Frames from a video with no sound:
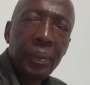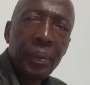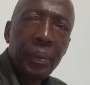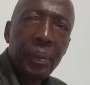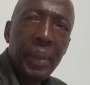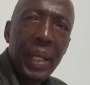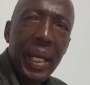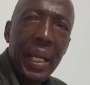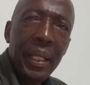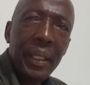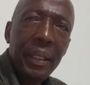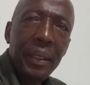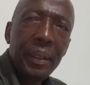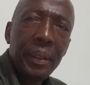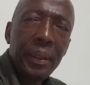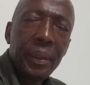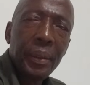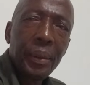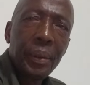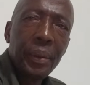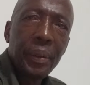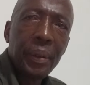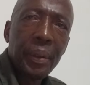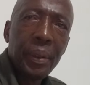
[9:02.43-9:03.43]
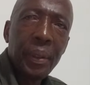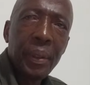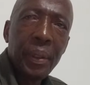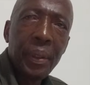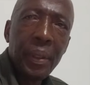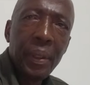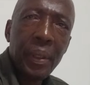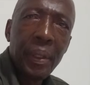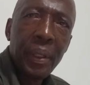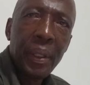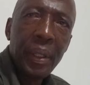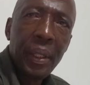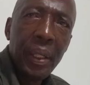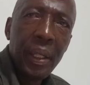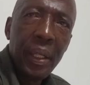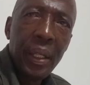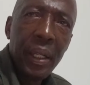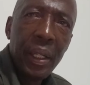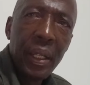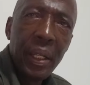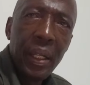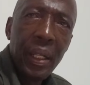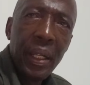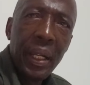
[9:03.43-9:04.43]
But,
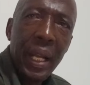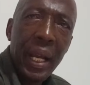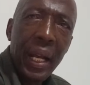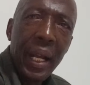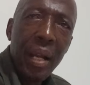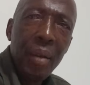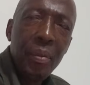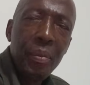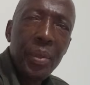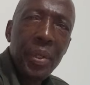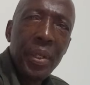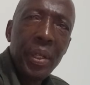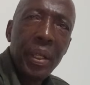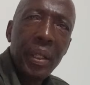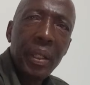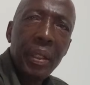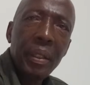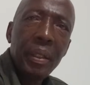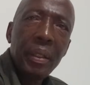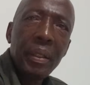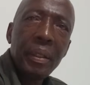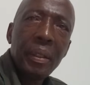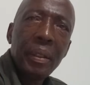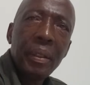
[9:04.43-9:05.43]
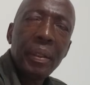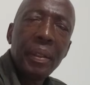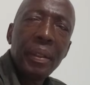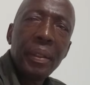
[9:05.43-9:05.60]
like I'm saying,